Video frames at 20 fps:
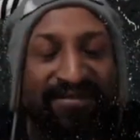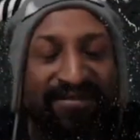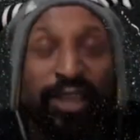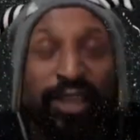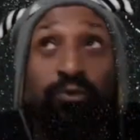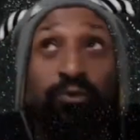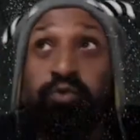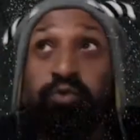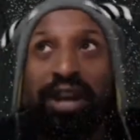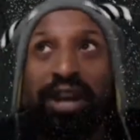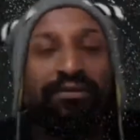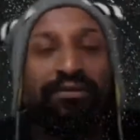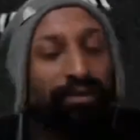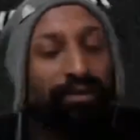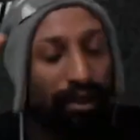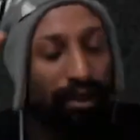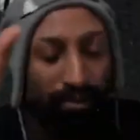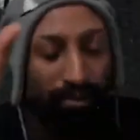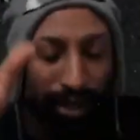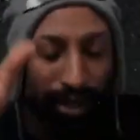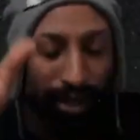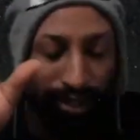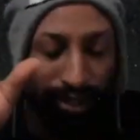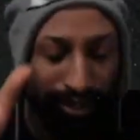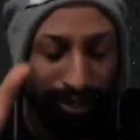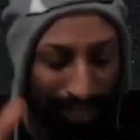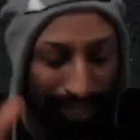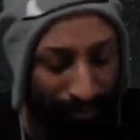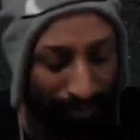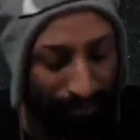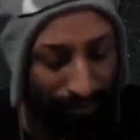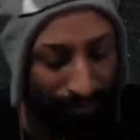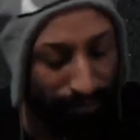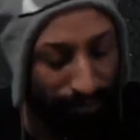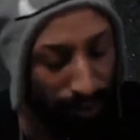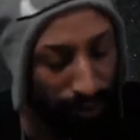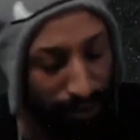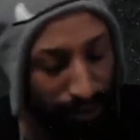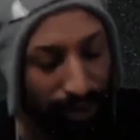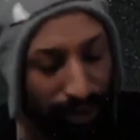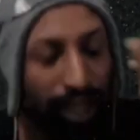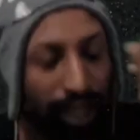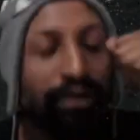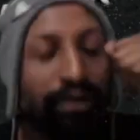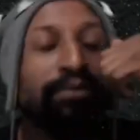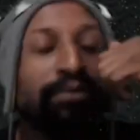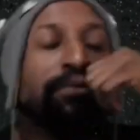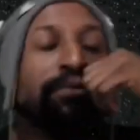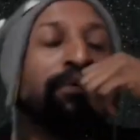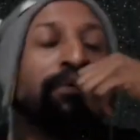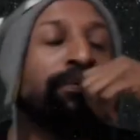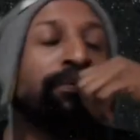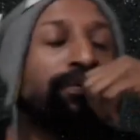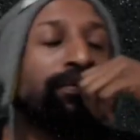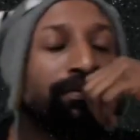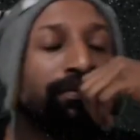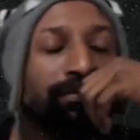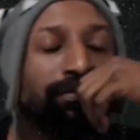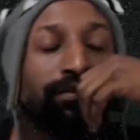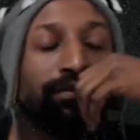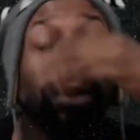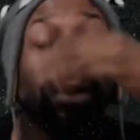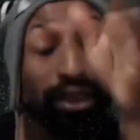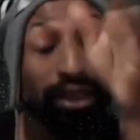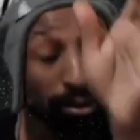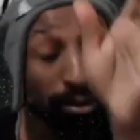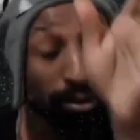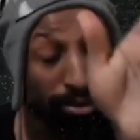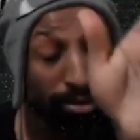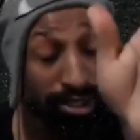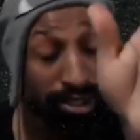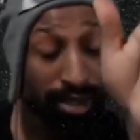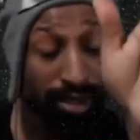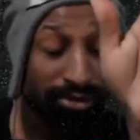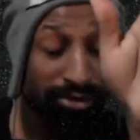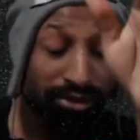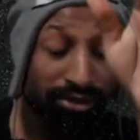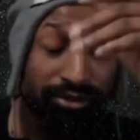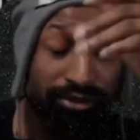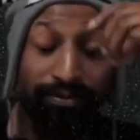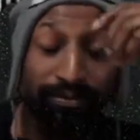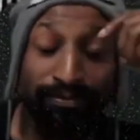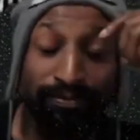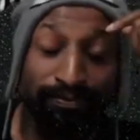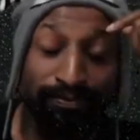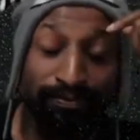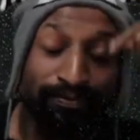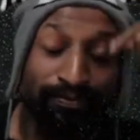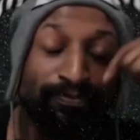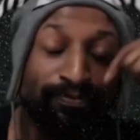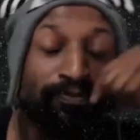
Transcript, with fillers: it's one, never mind, stop, don't do that the presumptions. the